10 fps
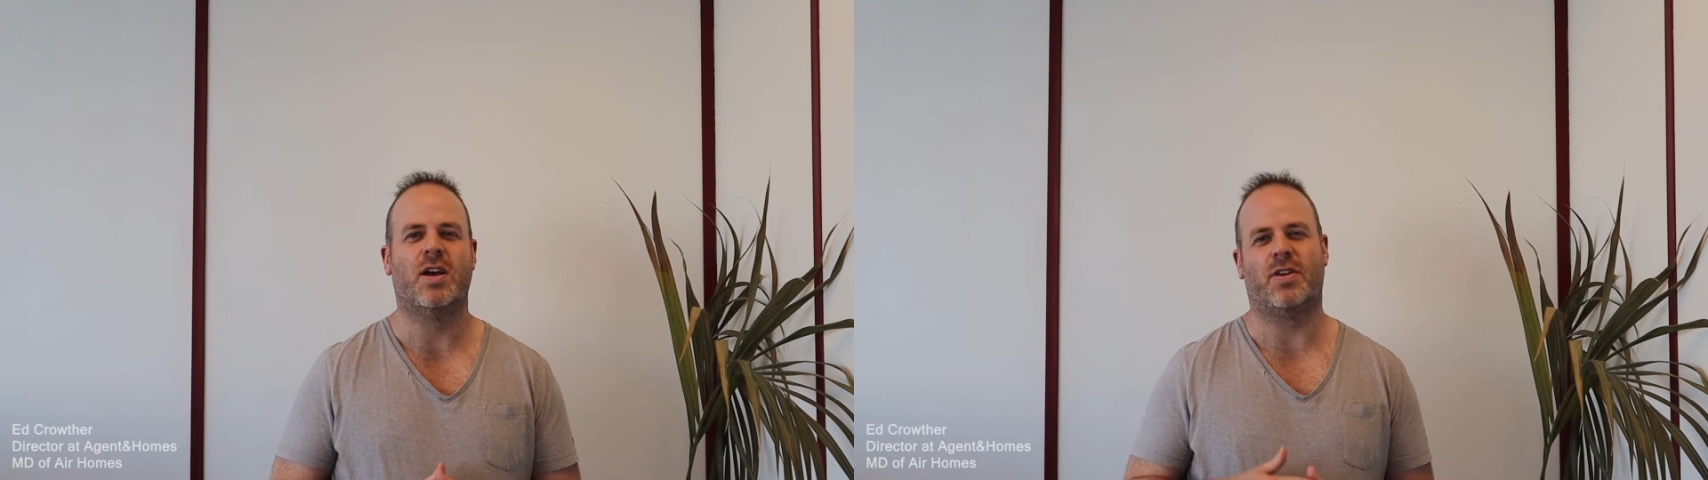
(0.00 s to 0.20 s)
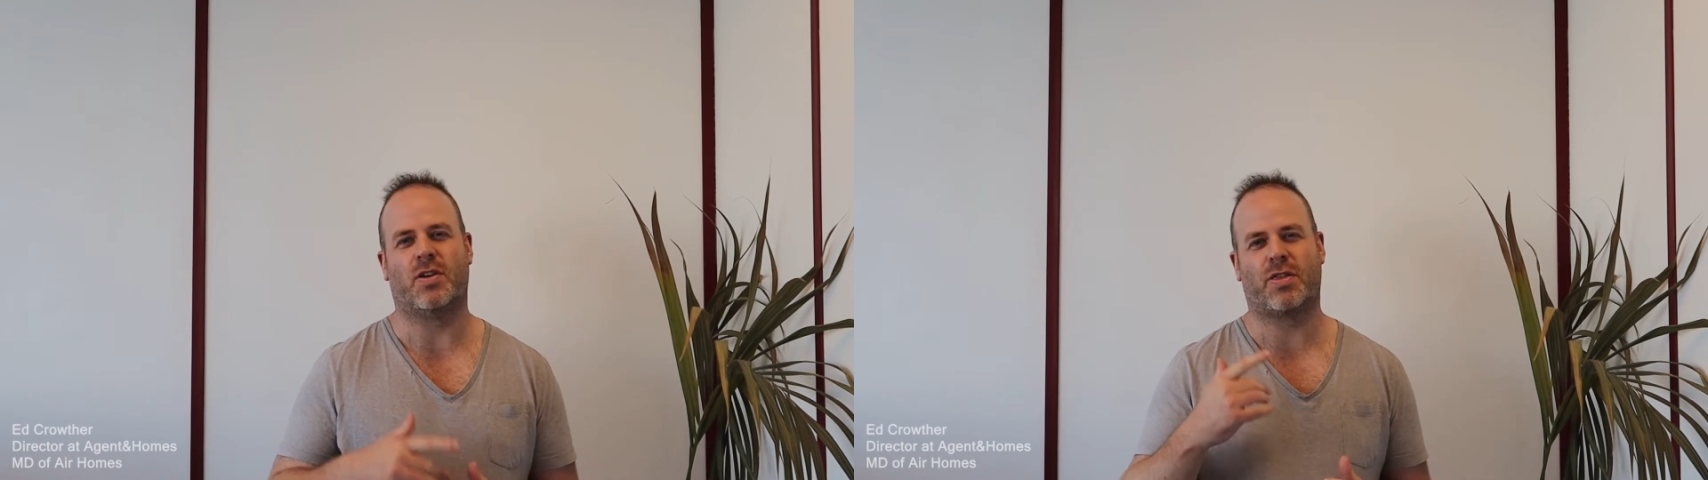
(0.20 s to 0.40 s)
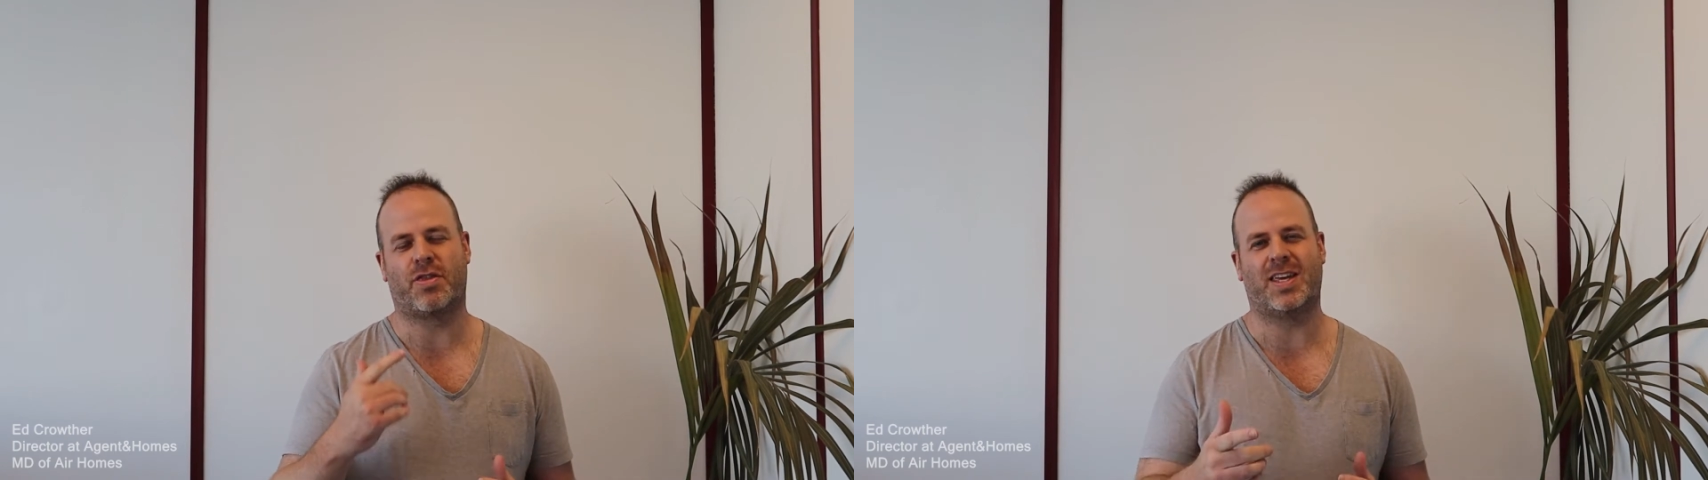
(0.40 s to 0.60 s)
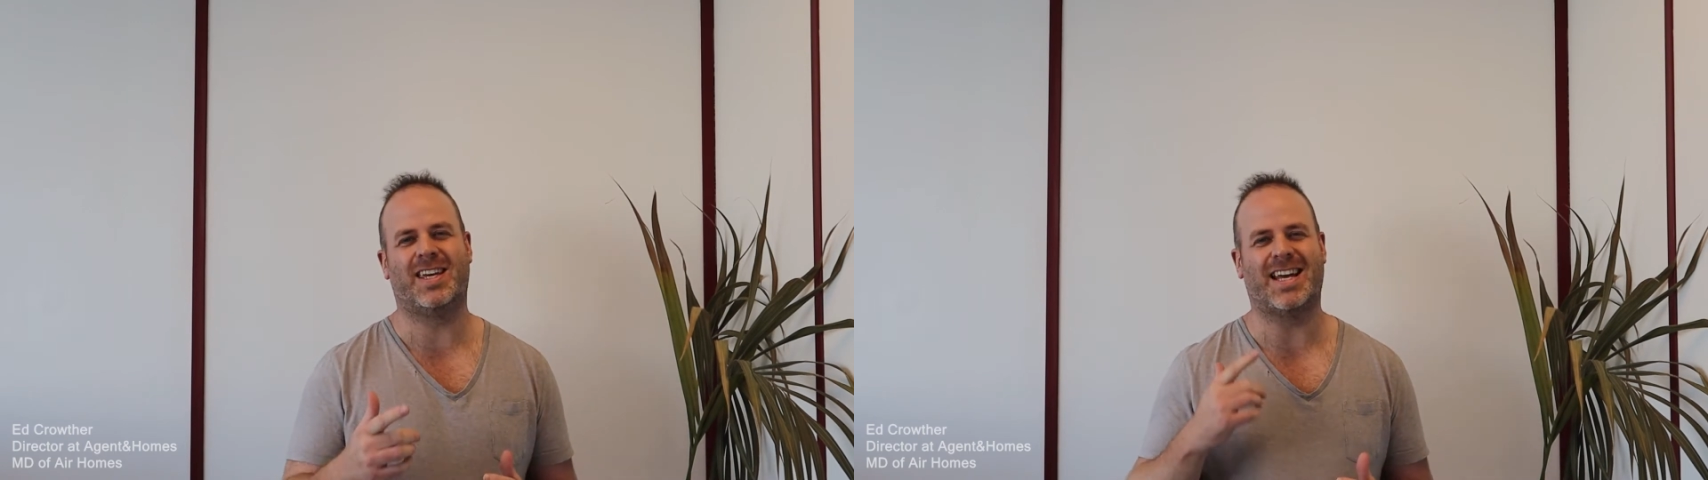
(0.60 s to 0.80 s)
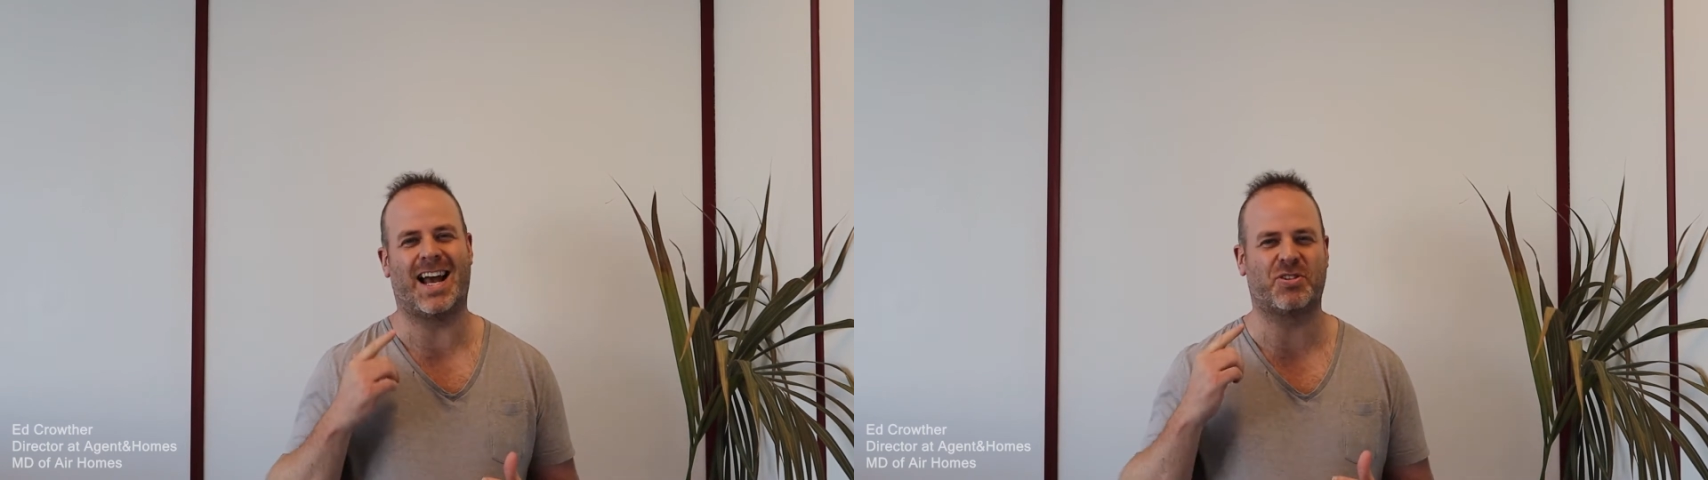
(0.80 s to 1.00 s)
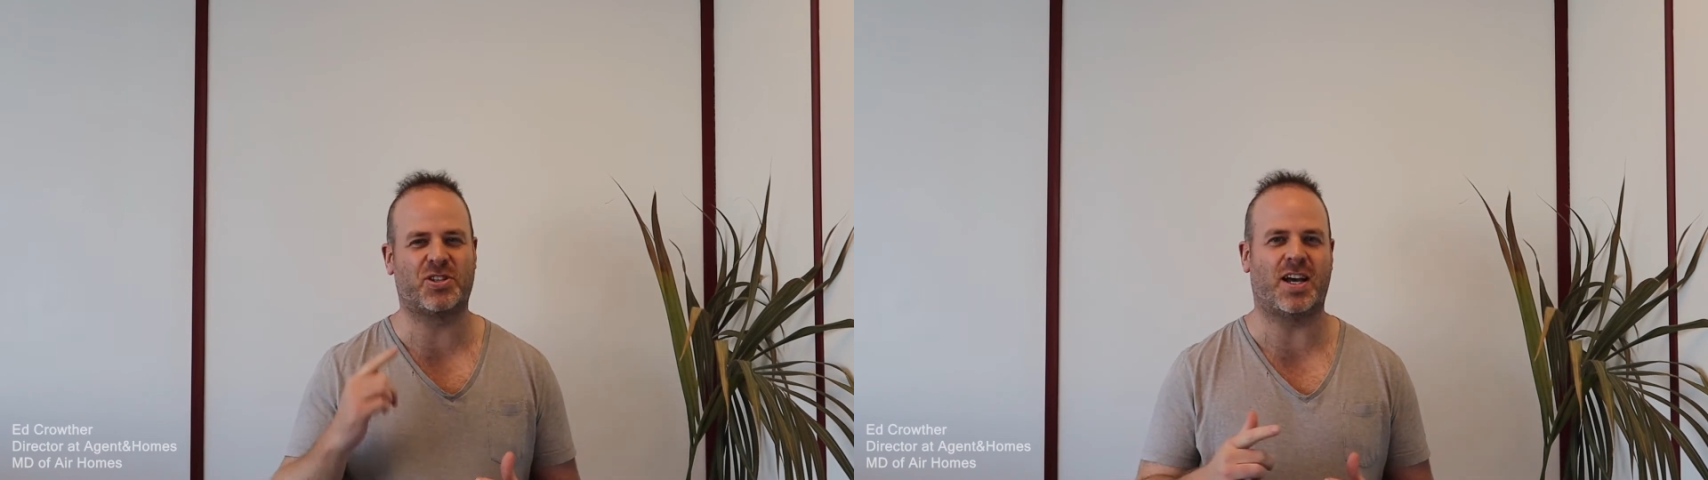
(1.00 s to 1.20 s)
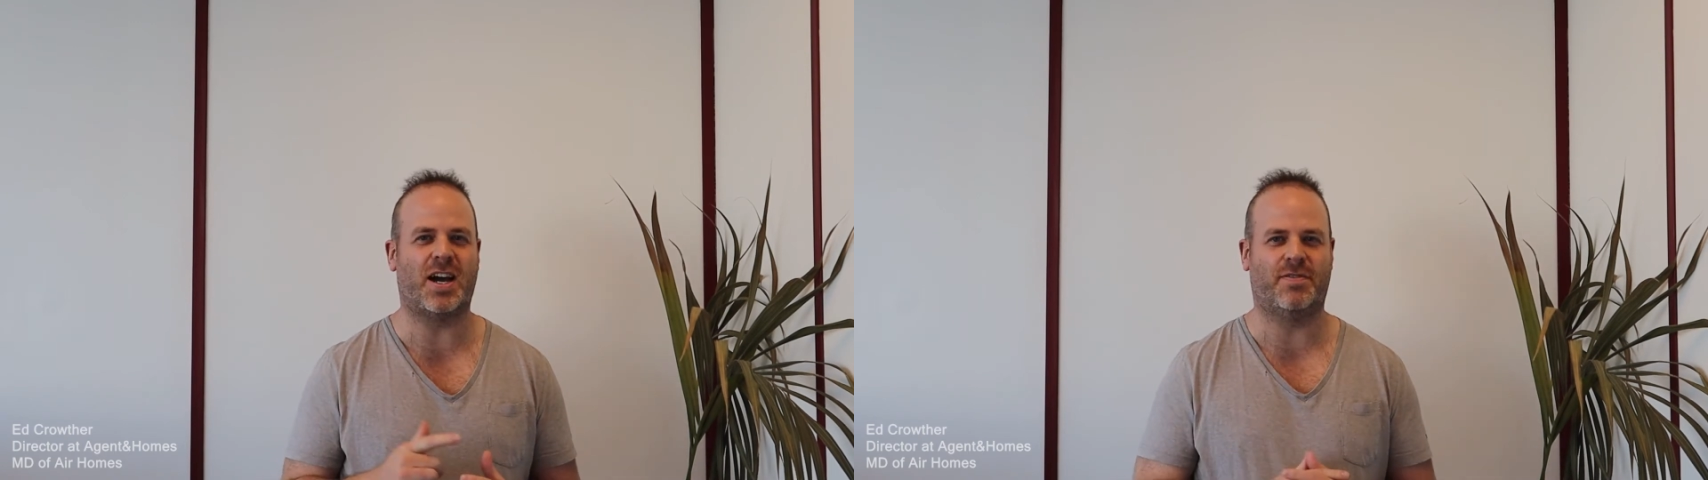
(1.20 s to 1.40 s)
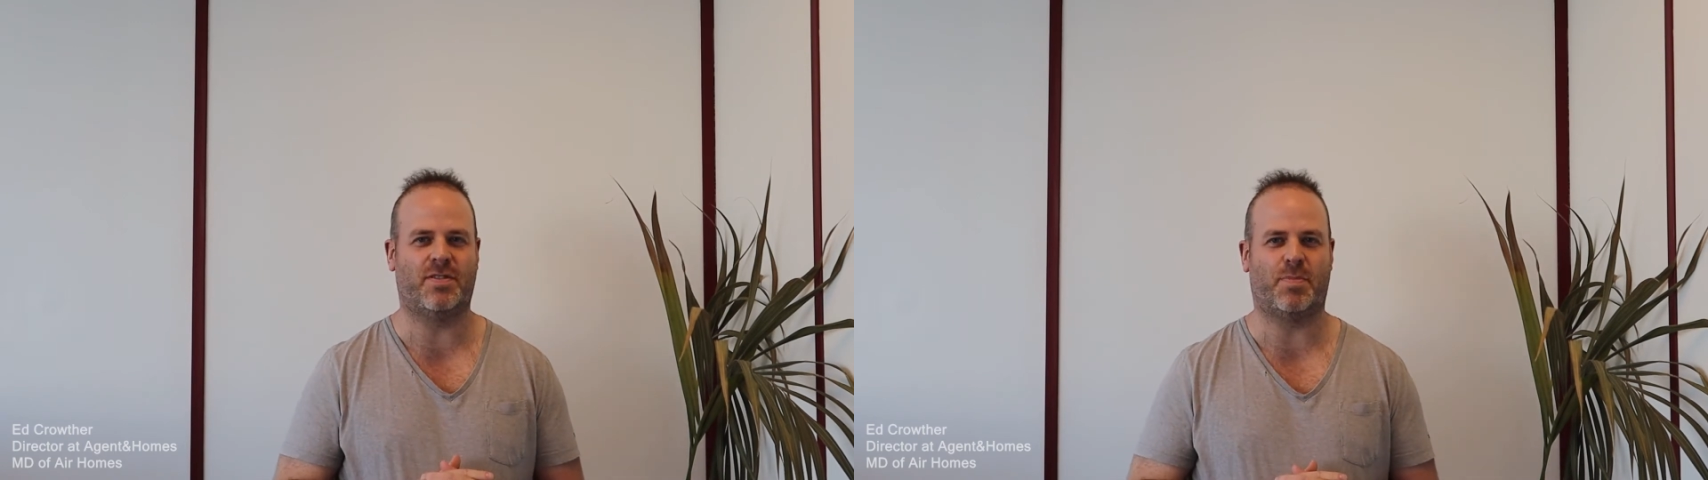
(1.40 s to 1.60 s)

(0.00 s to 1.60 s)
that you're thinking outside of the